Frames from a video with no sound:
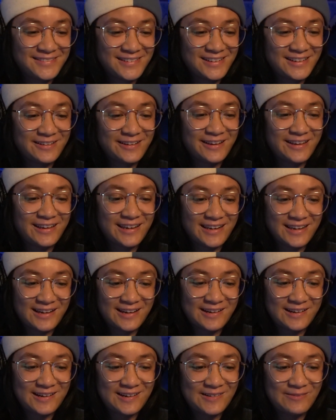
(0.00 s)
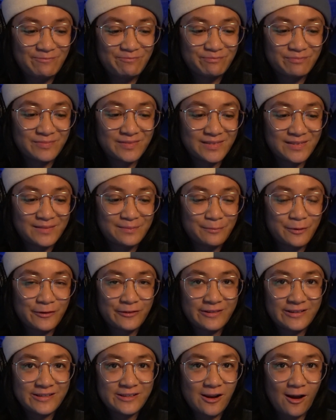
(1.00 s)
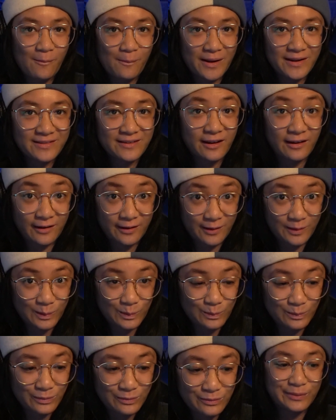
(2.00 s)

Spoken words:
Okay, personally not my type,